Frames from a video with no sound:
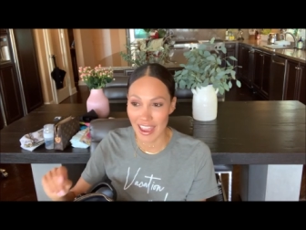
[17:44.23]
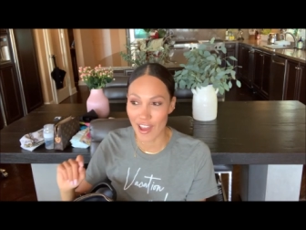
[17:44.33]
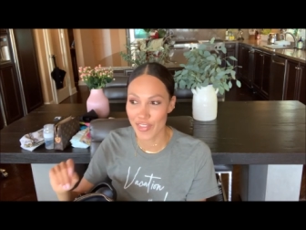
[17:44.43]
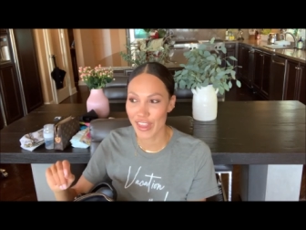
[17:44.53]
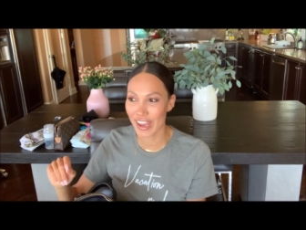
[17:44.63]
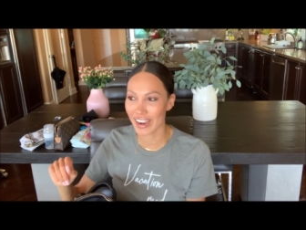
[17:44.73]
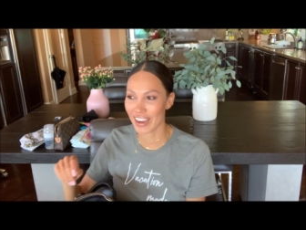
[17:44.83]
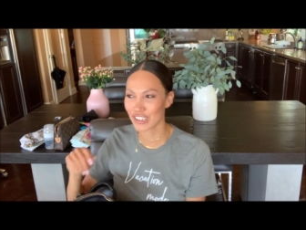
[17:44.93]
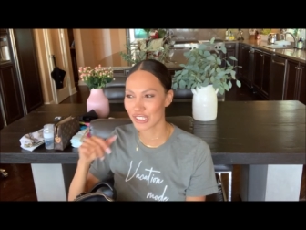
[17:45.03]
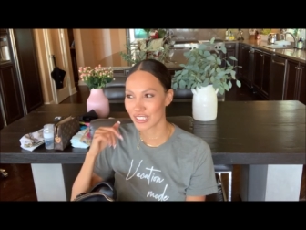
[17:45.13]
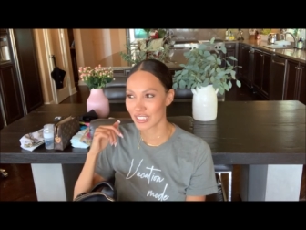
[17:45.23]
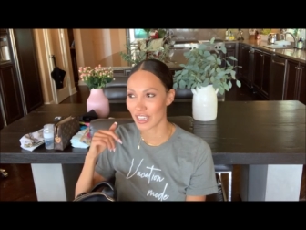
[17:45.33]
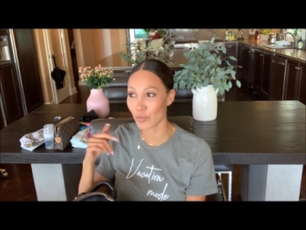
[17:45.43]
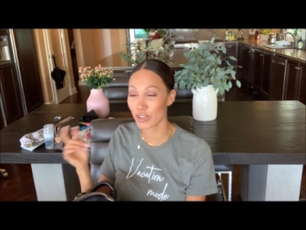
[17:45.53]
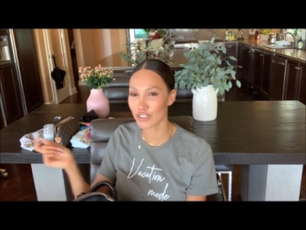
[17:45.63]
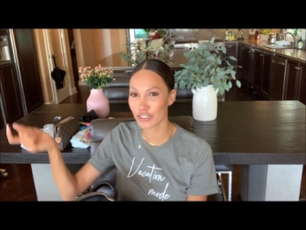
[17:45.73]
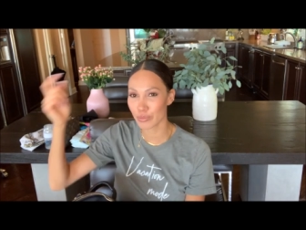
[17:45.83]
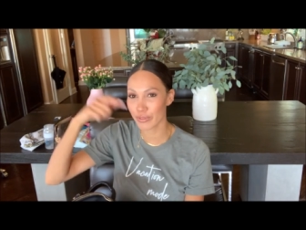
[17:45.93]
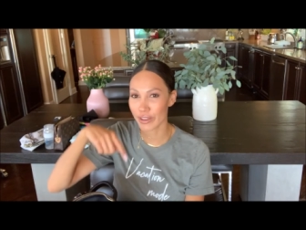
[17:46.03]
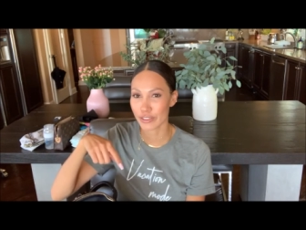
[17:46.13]
And then I just decided, we had just
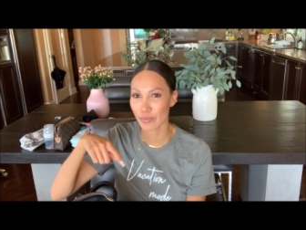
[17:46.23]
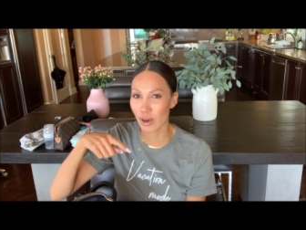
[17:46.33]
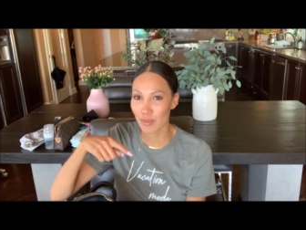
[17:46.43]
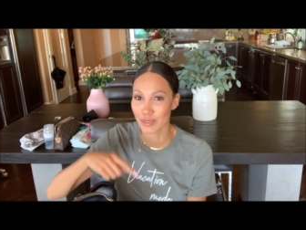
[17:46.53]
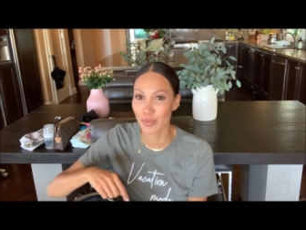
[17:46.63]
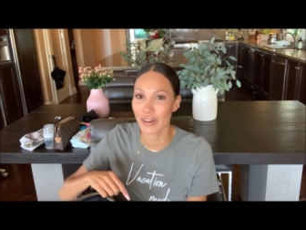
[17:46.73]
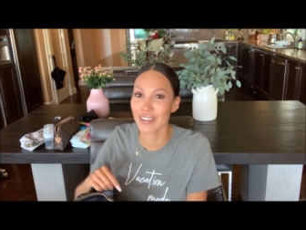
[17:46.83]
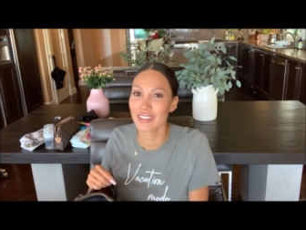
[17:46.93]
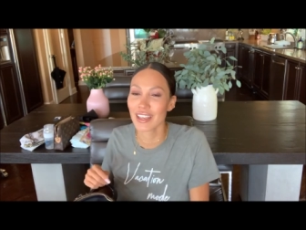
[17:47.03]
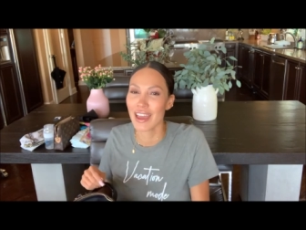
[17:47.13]
moved out to Palm Springs,